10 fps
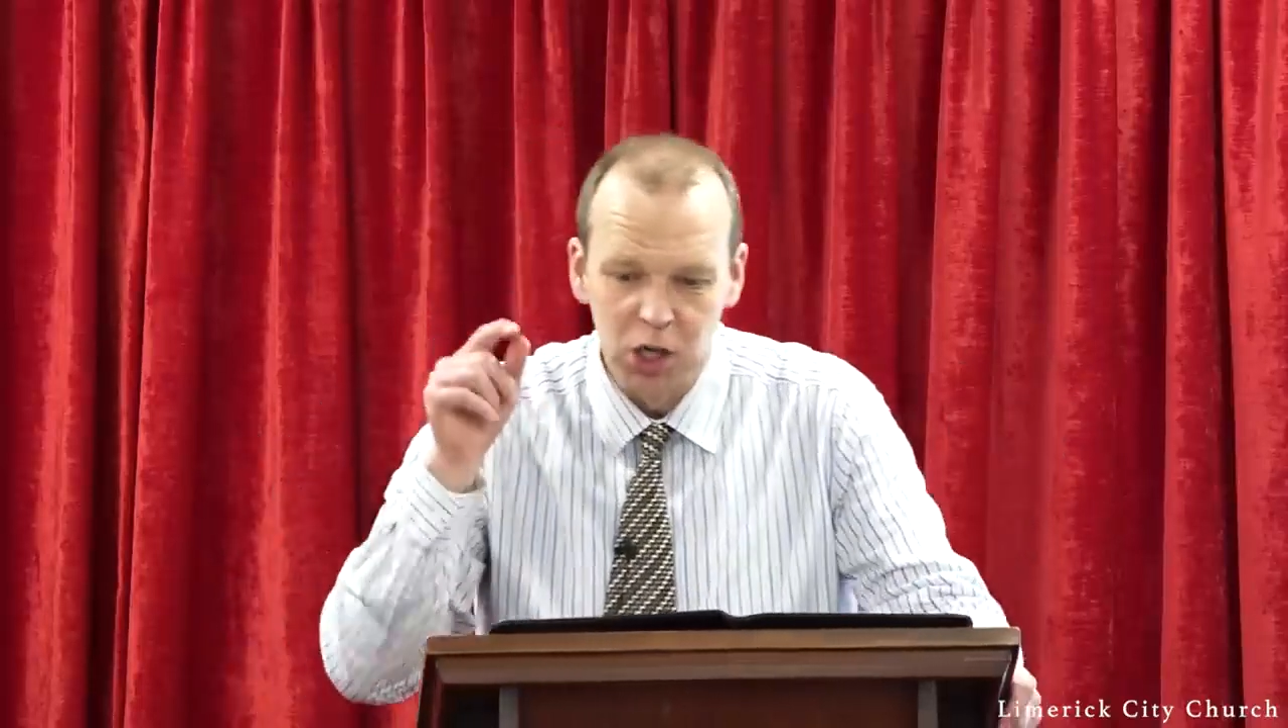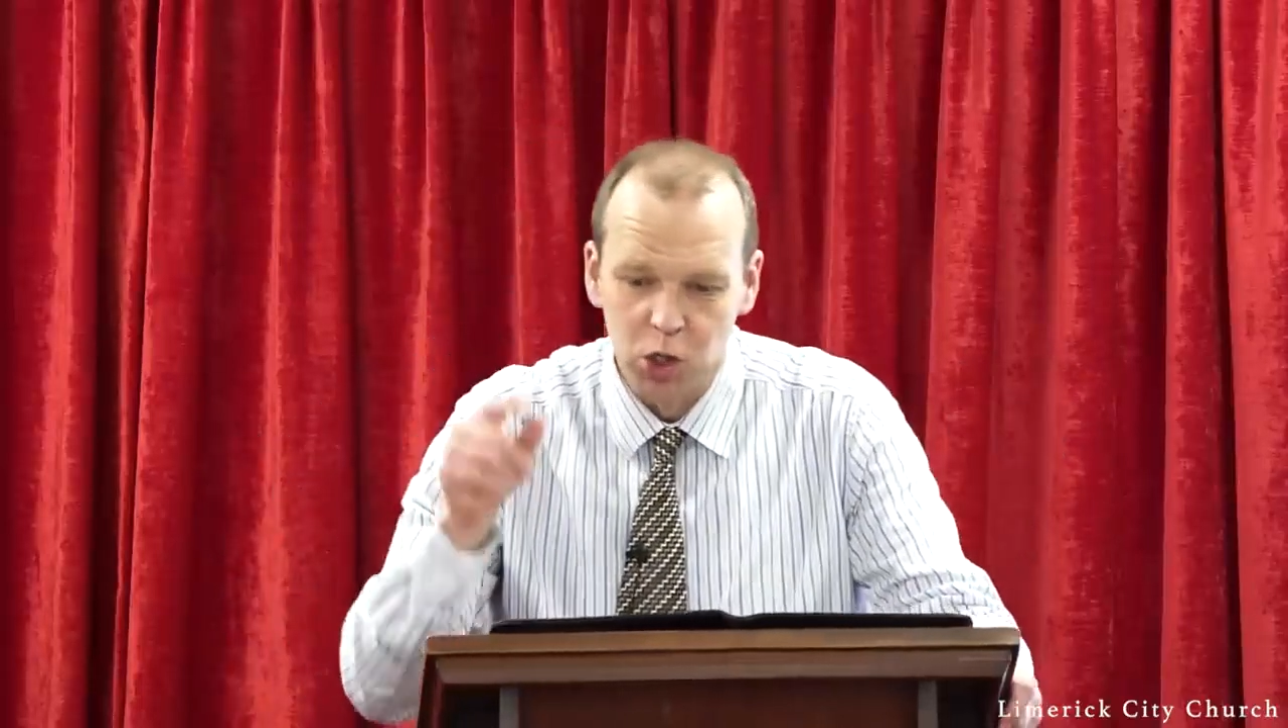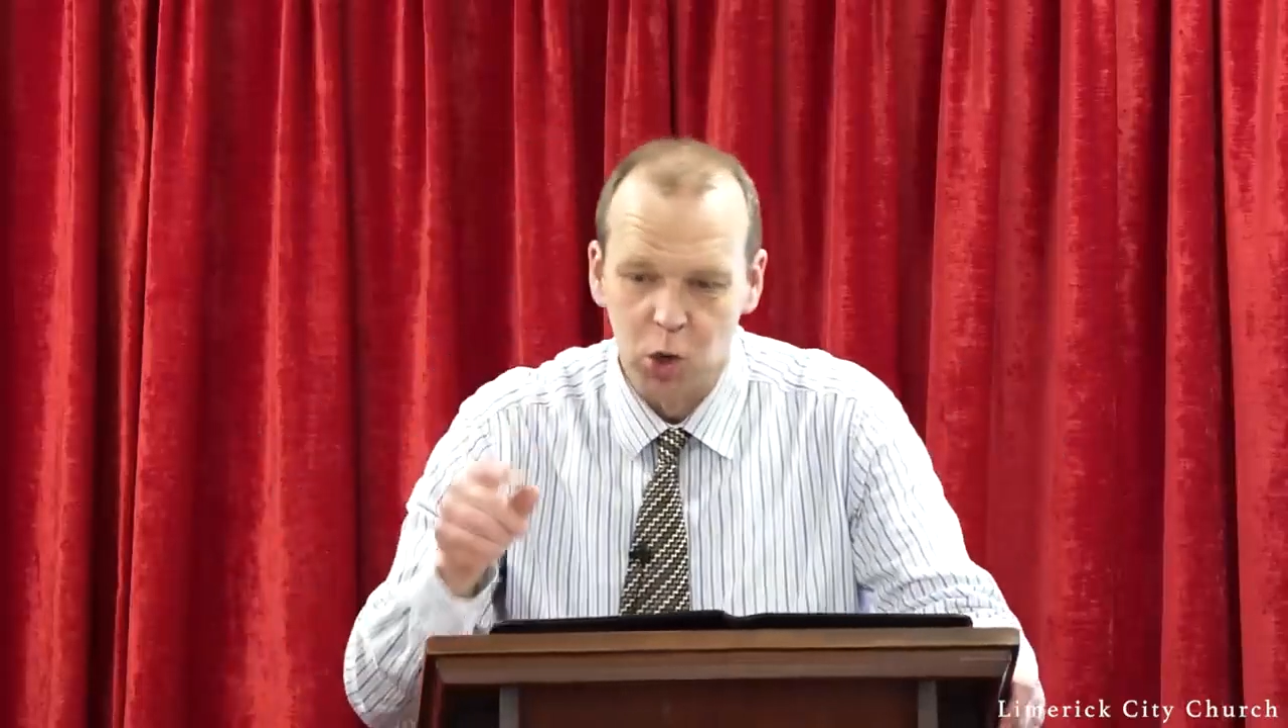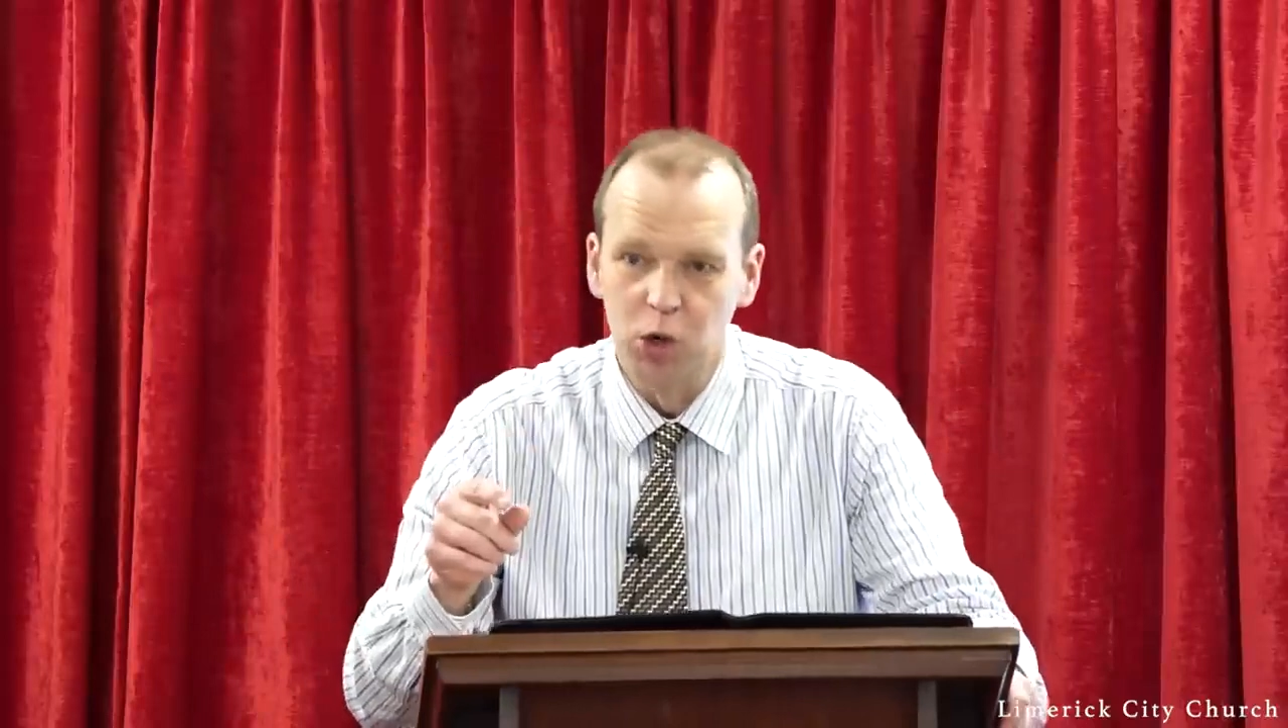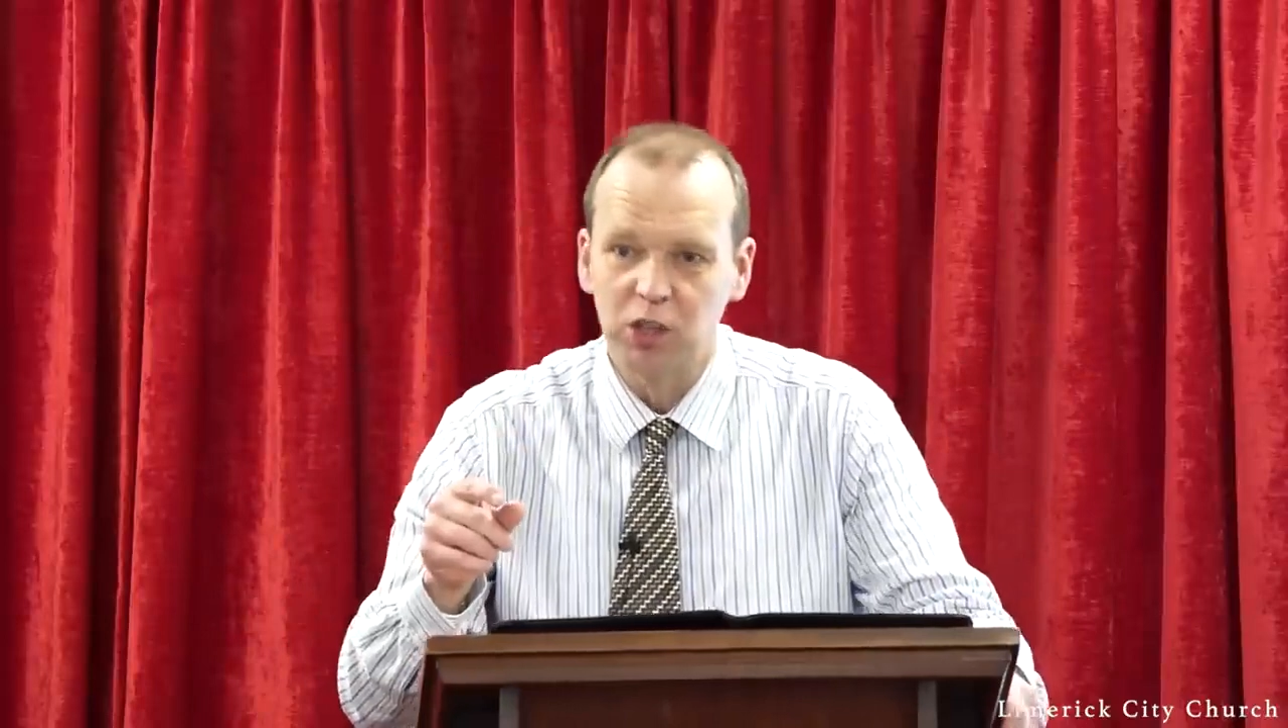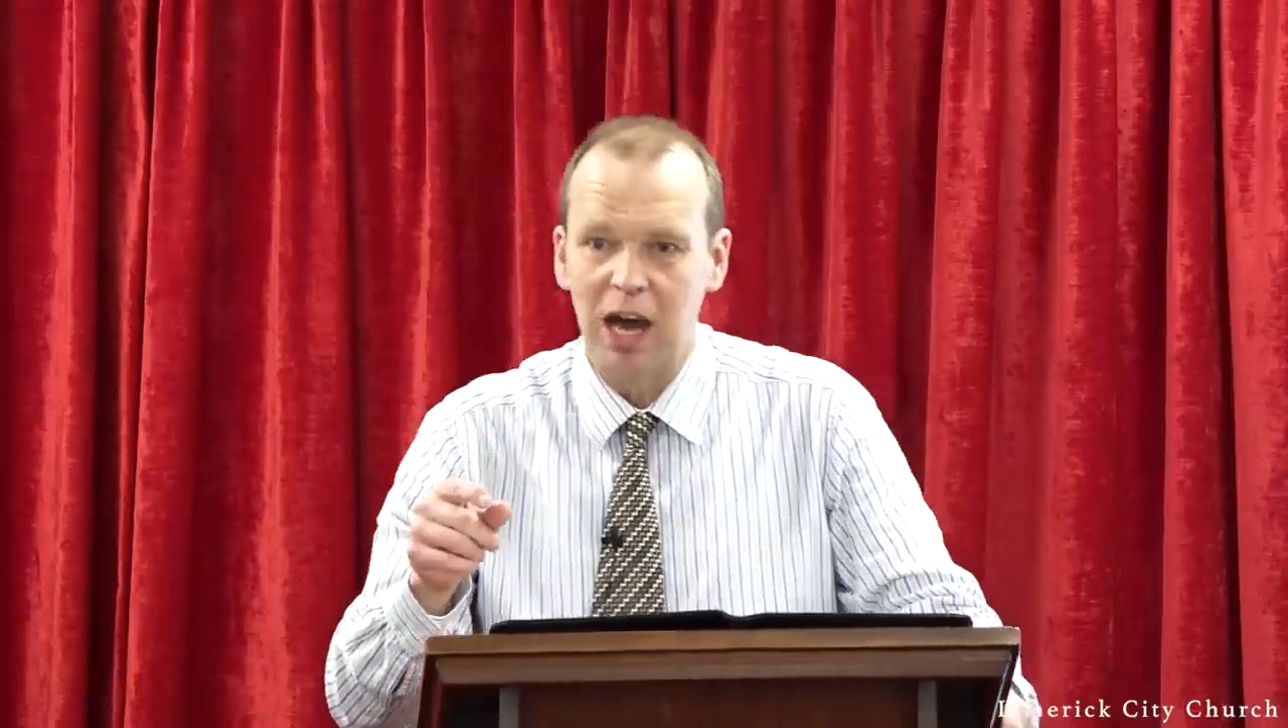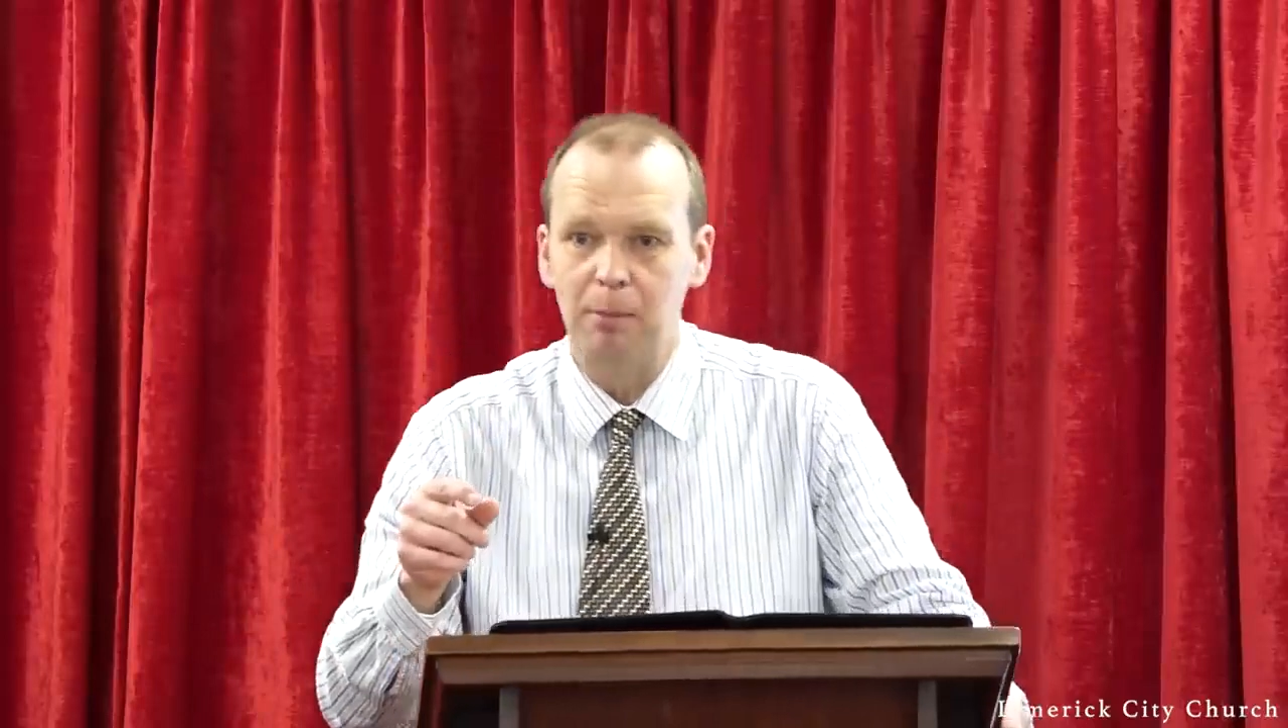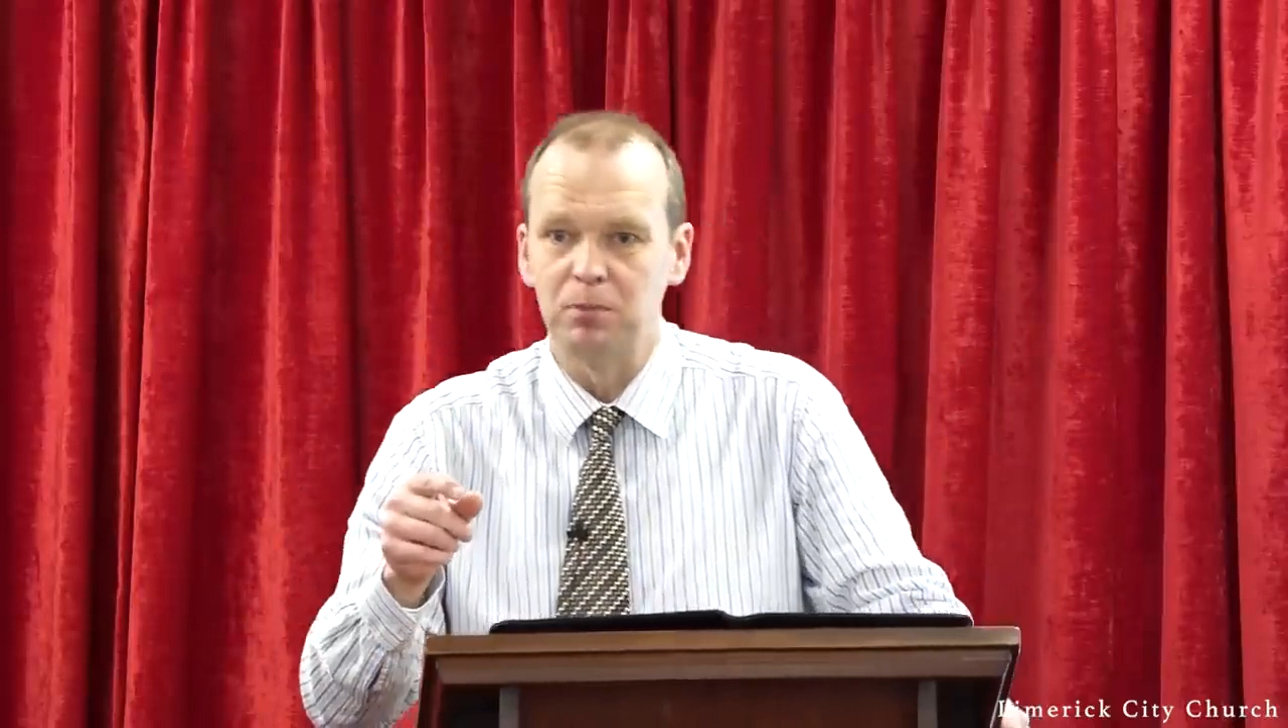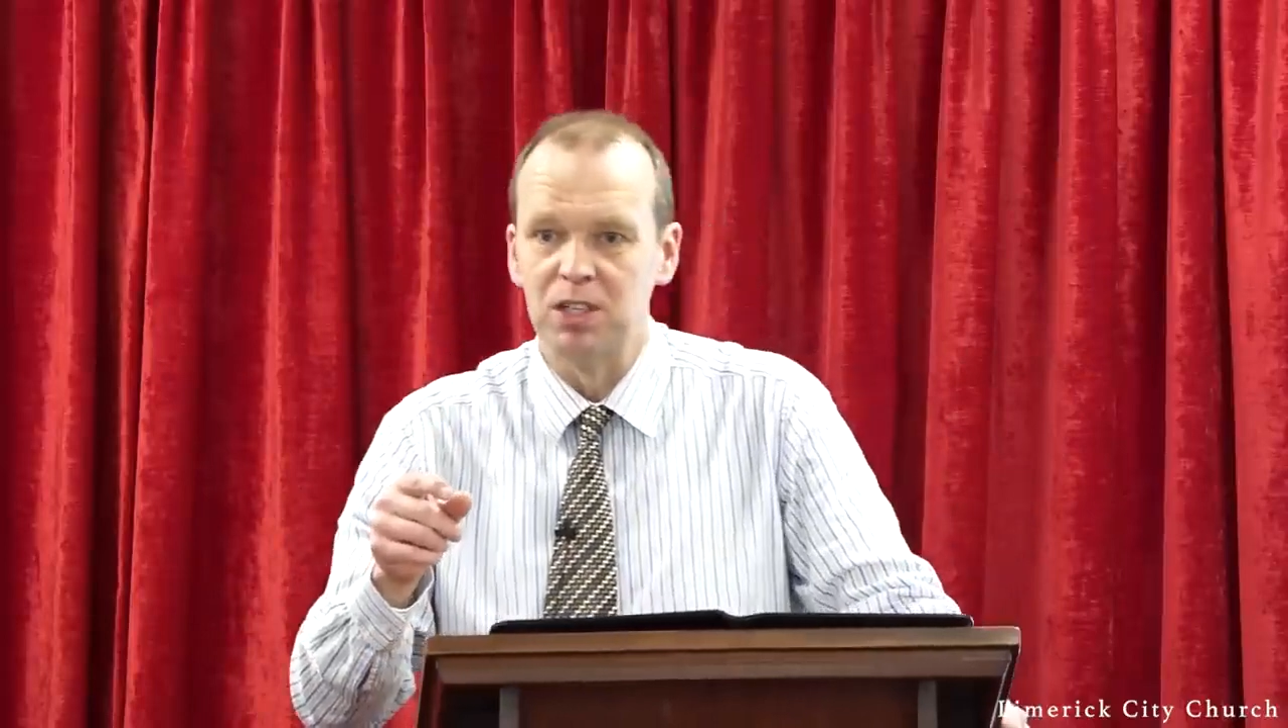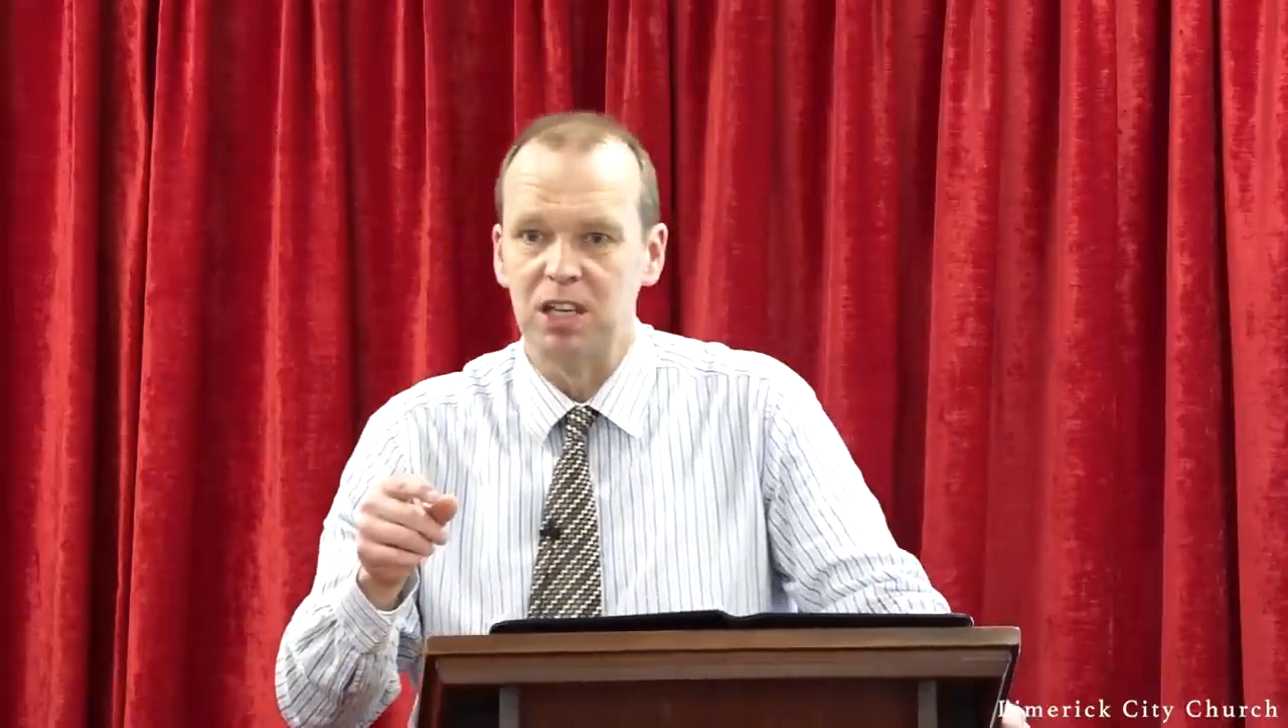growth happens